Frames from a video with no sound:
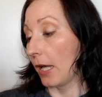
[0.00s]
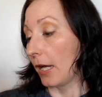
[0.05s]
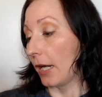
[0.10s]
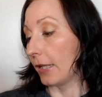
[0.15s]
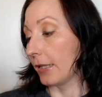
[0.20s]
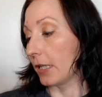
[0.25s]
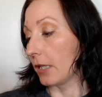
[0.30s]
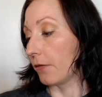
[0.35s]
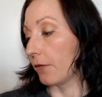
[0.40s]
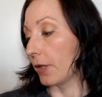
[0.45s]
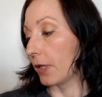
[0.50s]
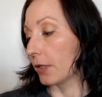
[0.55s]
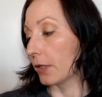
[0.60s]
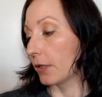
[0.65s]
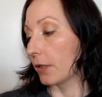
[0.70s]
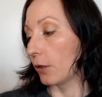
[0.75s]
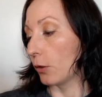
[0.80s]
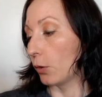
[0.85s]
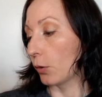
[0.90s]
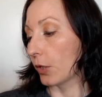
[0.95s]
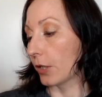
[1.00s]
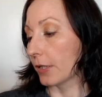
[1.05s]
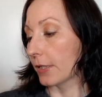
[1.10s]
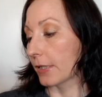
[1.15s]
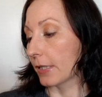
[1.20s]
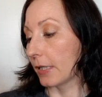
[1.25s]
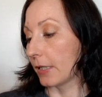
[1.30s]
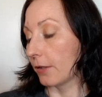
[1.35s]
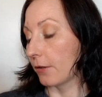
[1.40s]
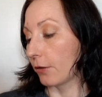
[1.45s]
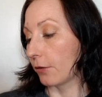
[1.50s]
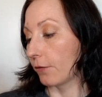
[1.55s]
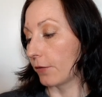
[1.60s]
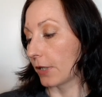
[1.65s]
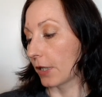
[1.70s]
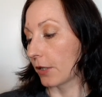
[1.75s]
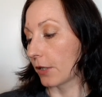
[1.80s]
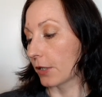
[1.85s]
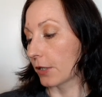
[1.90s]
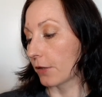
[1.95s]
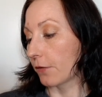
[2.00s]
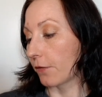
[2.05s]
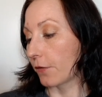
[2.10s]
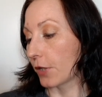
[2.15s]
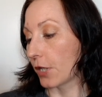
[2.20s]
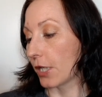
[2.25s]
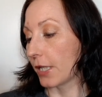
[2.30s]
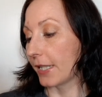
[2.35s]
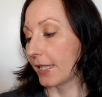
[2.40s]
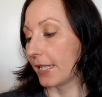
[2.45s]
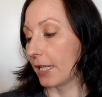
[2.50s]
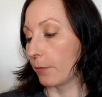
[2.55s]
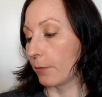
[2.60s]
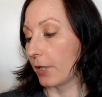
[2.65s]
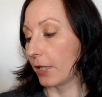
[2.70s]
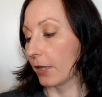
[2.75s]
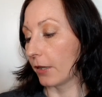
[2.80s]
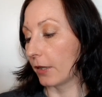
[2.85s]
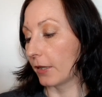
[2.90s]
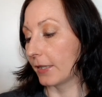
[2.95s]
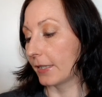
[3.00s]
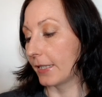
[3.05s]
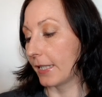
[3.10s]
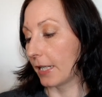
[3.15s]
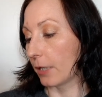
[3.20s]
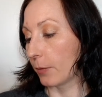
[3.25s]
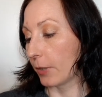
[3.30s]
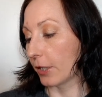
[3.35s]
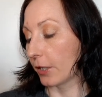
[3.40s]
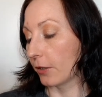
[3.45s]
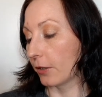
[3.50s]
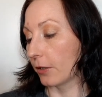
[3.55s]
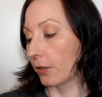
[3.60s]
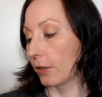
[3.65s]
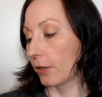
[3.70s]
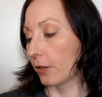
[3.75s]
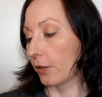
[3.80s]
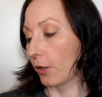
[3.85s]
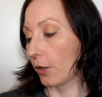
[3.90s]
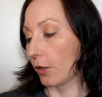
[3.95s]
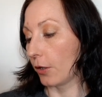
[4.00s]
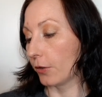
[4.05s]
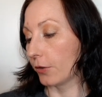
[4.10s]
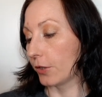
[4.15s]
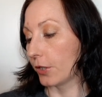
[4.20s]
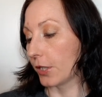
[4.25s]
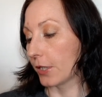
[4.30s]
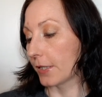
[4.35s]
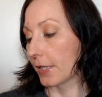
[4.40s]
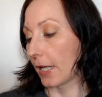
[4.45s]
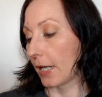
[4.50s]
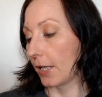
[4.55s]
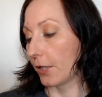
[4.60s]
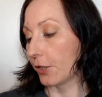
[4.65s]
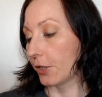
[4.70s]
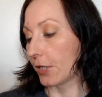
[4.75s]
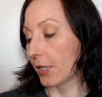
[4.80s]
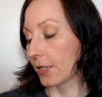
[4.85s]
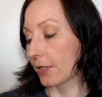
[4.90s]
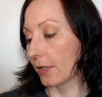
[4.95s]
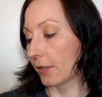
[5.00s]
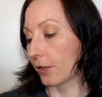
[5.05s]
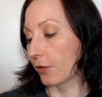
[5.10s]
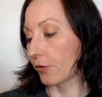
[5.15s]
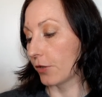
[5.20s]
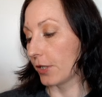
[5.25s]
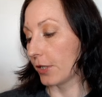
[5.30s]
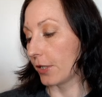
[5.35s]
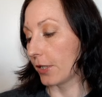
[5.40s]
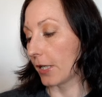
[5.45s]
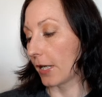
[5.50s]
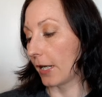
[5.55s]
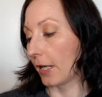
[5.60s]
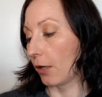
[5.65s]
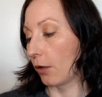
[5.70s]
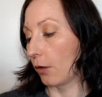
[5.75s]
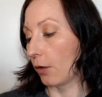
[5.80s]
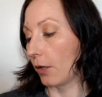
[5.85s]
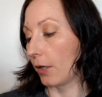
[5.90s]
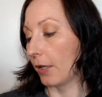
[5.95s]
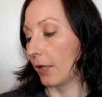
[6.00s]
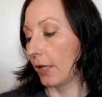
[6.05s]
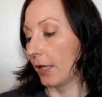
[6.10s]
an even looking skin tone, fragrance free, dermatologist allergy tested green tea, aloe,